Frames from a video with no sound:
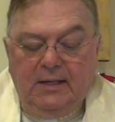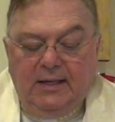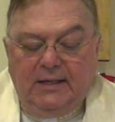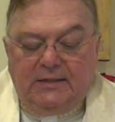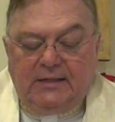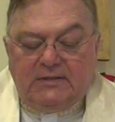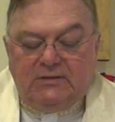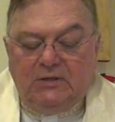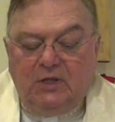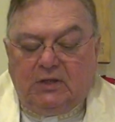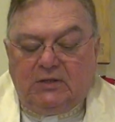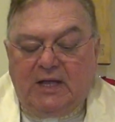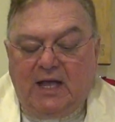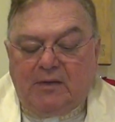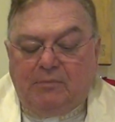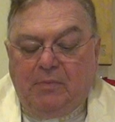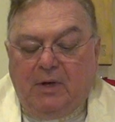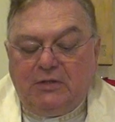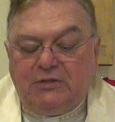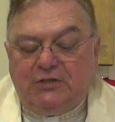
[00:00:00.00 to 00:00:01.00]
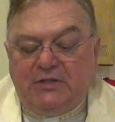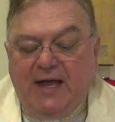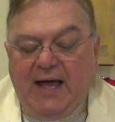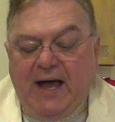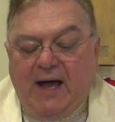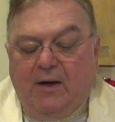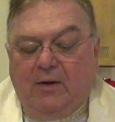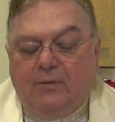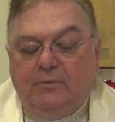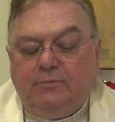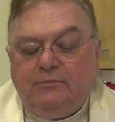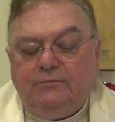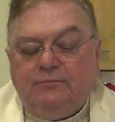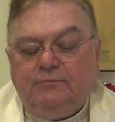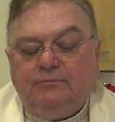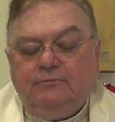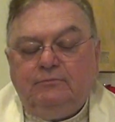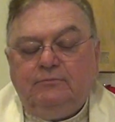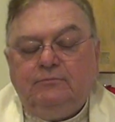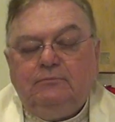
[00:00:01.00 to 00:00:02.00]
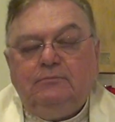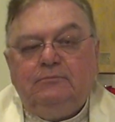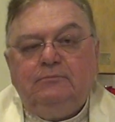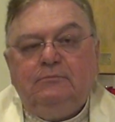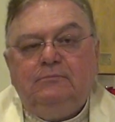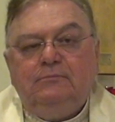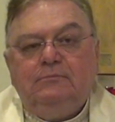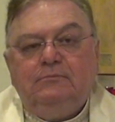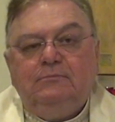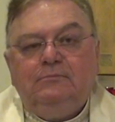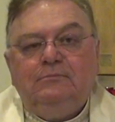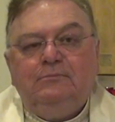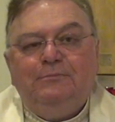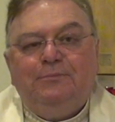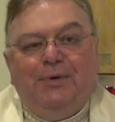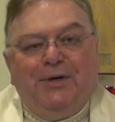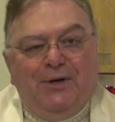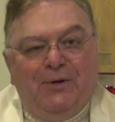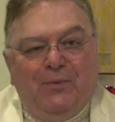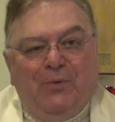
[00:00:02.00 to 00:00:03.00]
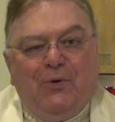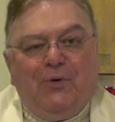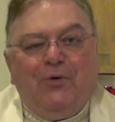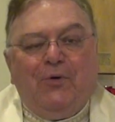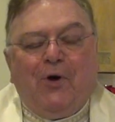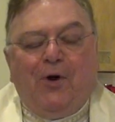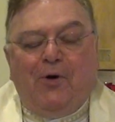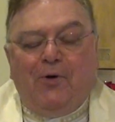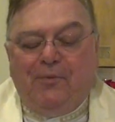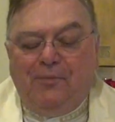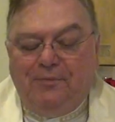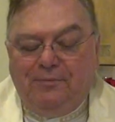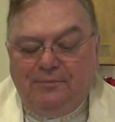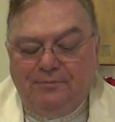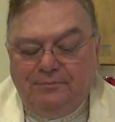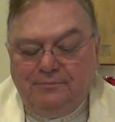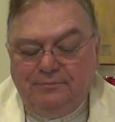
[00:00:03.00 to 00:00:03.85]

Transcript: It doesn't look like much now, but it will grow.